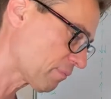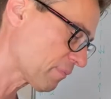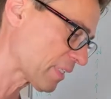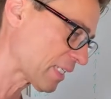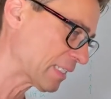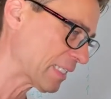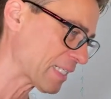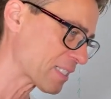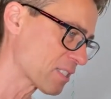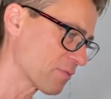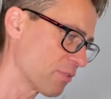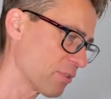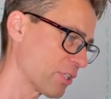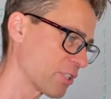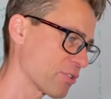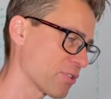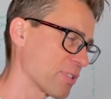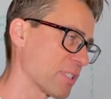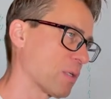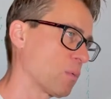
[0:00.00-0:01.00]
That's a very
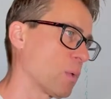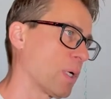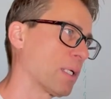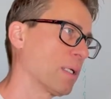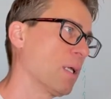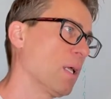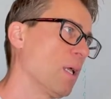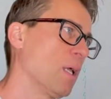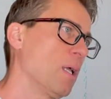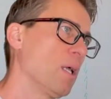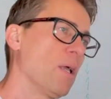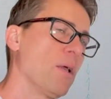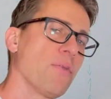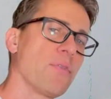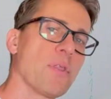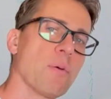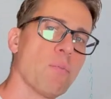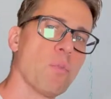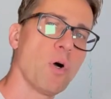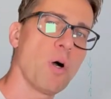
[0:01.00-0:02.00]
interesting one
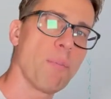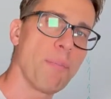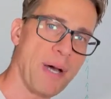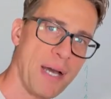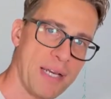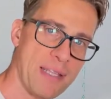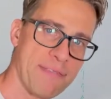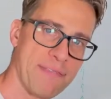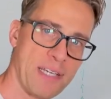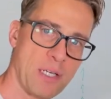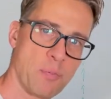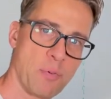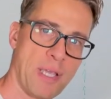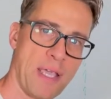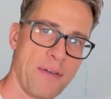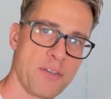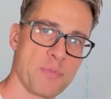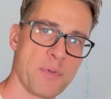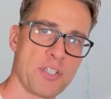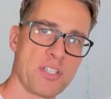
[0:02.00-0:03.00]
the more body fat we
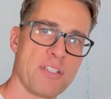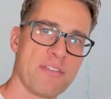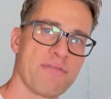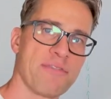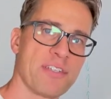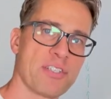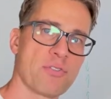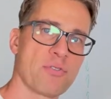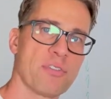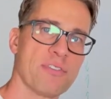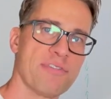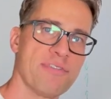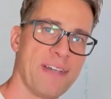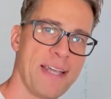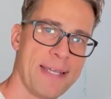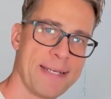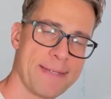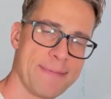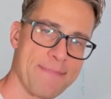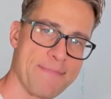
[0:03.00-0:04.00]
have, especially visceral
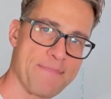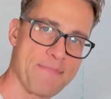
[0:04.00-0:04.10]
fat,